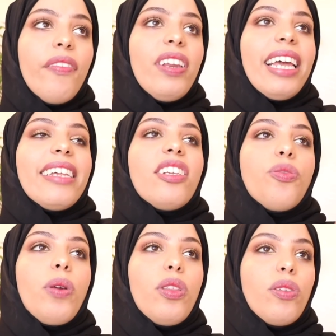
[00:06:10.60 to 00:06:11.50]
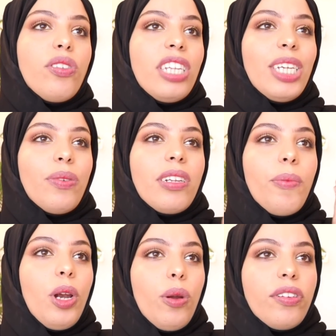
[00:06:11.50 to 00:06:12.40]
I feel like it's just one of those things where
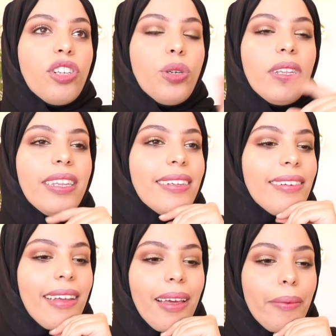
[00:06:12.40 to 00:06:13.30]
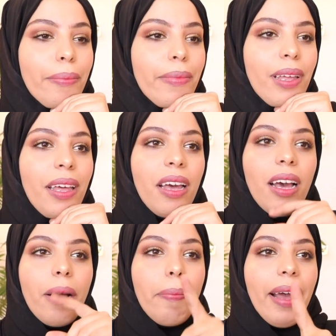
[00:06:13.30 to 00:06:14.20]
someone looks at you and thinks, damn,
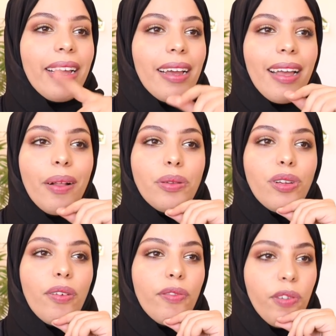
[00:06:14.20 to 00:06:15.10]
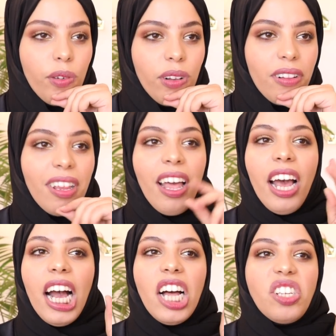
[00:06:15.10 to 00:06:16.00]
her bank accounts are full,
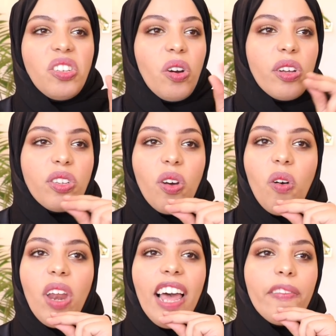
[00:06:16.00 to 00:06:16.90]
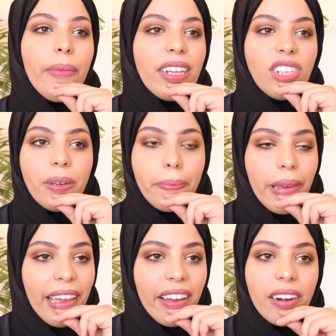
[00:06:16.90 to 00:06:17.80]
her socks all have matching
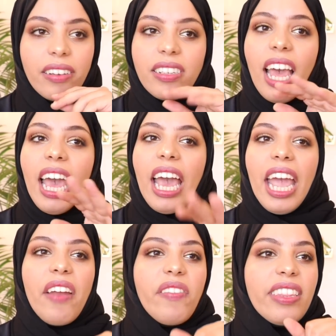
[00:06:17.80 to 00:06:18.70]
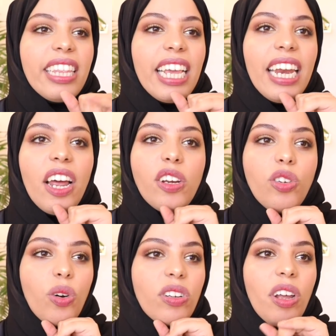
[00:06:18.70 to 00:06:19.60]
pairs, everything in her
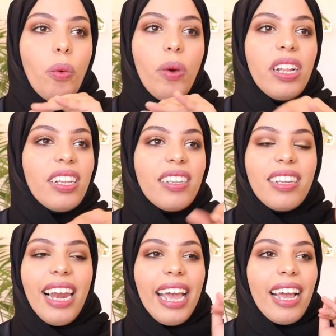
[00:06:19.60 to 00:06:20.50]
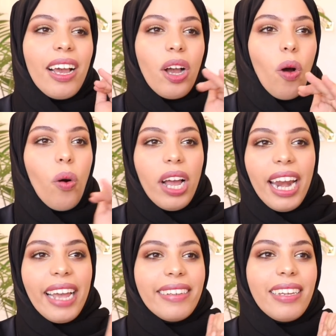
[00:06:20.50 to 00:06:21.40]
drawers are well like
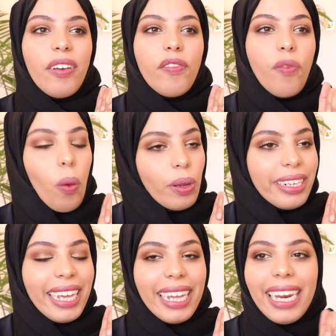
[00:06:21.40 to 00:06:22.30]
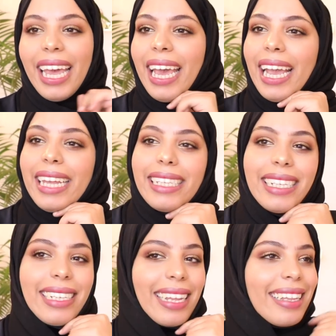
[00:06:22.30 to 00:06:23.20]
organized and folded. It's
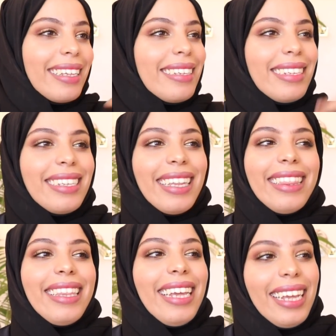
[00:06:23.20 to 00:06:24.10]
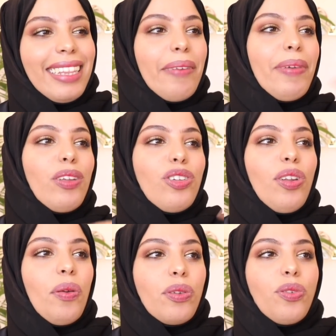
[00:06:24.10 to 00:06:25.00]
just a thing that makes you
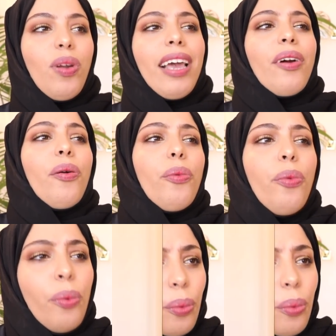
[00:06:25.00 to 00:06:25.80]
just look so like, ooh.